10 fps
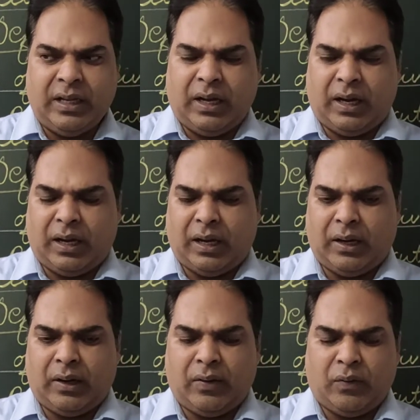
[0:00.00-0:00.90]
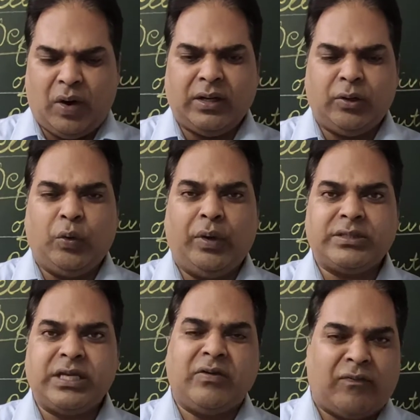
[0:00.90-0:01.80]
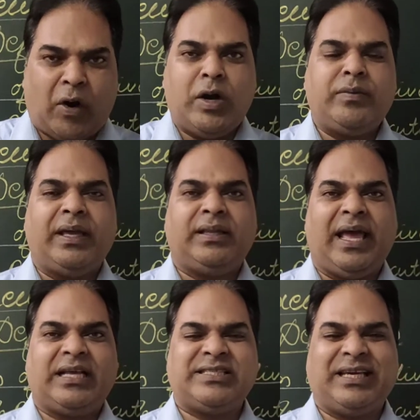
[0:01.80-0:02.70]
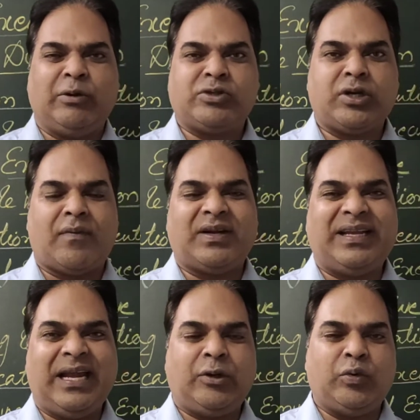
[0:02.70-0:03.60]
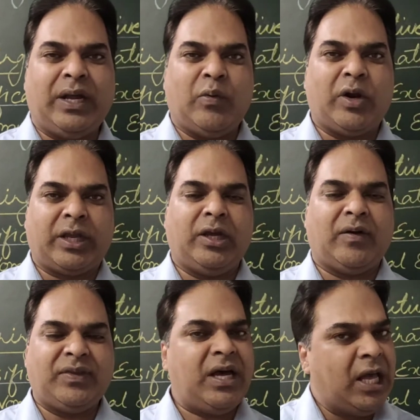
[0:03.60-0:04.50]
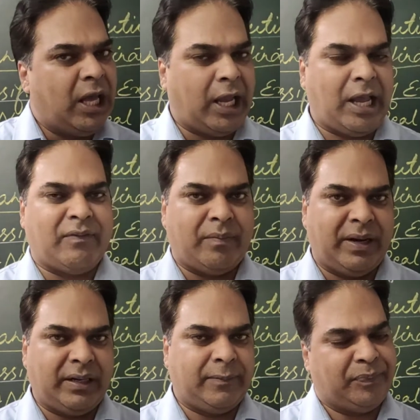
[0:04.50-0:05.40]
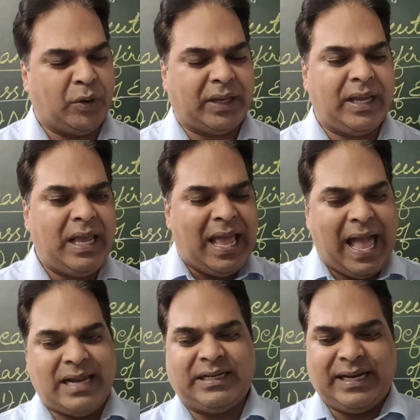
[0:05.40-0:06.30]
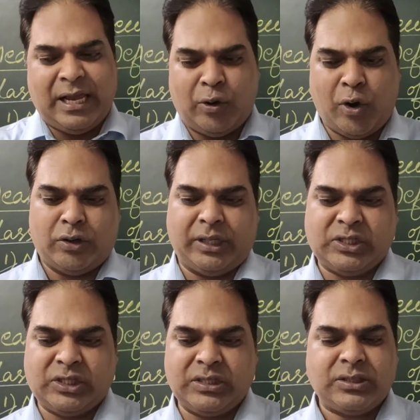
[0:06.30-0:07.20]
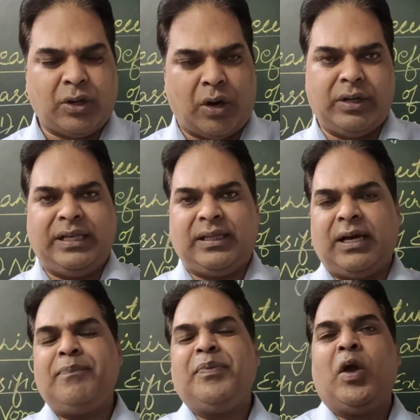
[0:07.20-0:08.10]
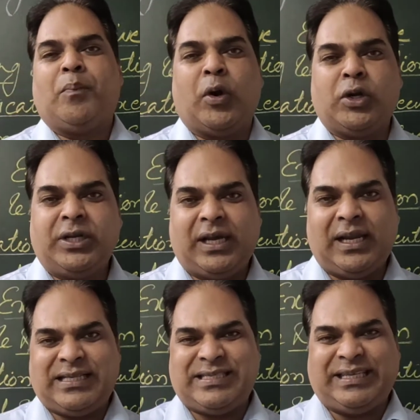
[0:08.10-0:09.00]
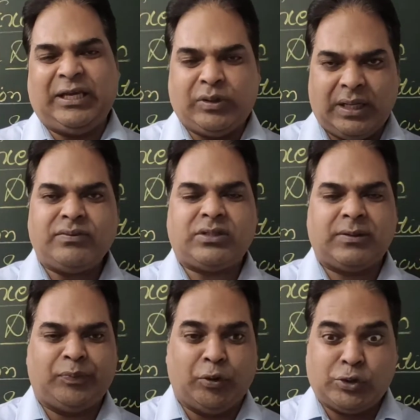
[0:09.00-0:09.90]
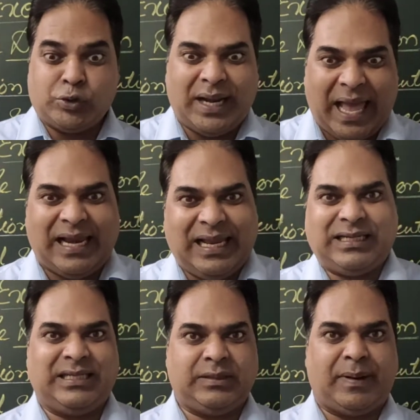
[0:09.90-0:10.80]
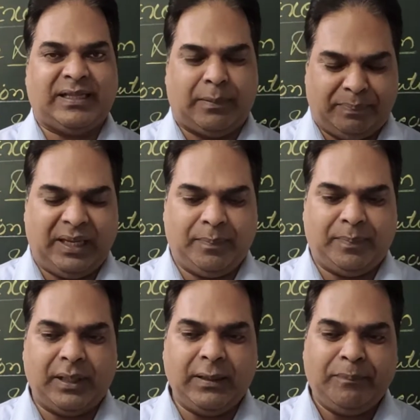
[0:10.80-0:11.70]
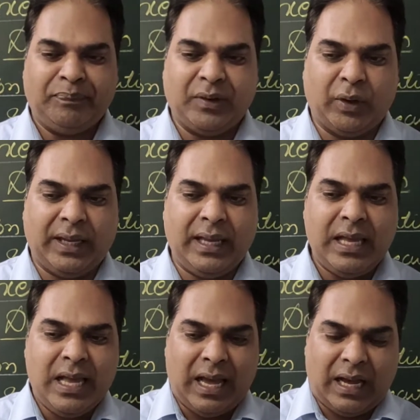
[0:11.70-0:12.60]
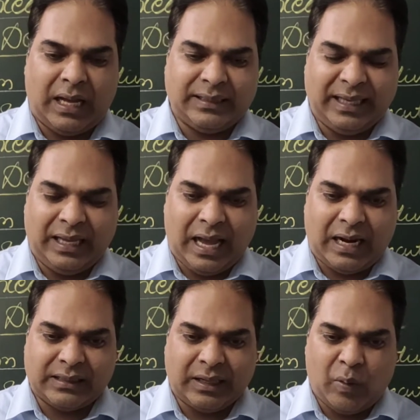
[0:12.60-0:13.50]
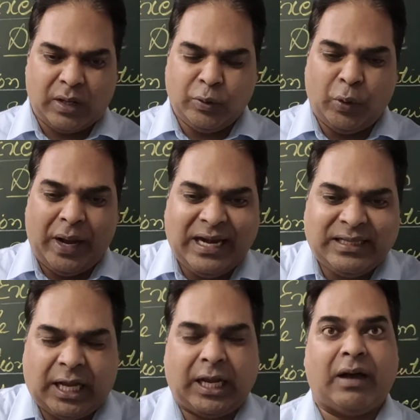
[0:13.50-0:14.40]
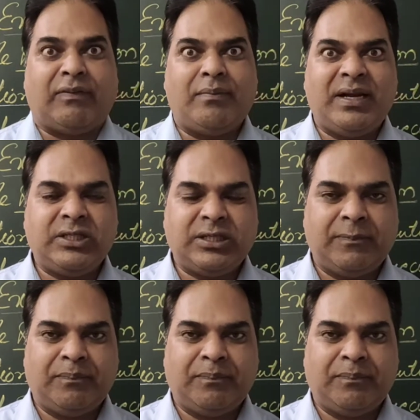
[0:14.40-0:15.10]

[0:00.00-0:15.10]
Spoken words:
one who is involved in the execution of the day-to-day working of the government. Okay, and the narrow connotations, only the political executives, those who are elected by the people. Okay, they are the one who head the government.